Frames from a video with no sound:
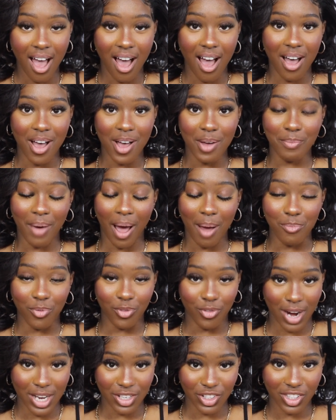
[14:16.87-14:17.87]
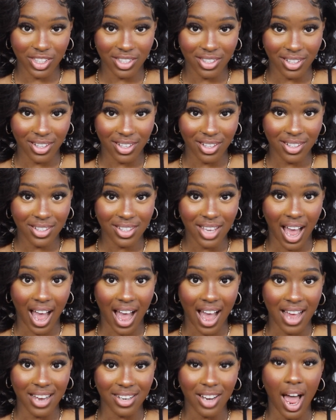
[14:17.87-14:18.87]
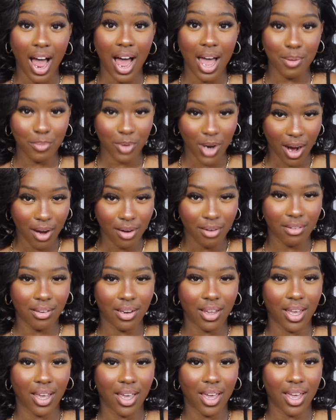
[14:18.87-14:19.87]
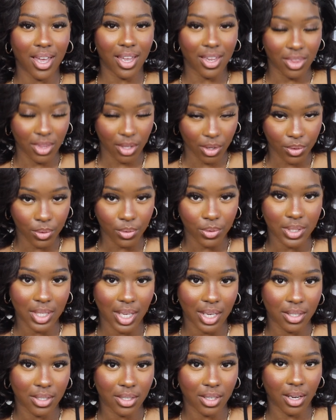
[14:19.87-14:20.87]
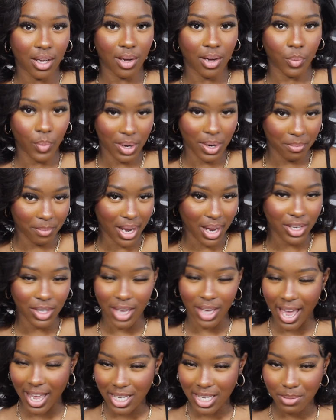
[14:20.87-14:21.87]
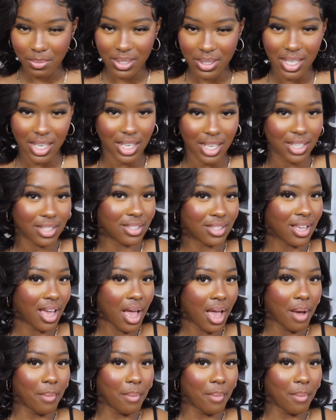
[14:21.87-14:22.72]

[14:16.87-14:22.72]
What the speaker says: I'm registered, and I'm currently in the call centre when my expertise,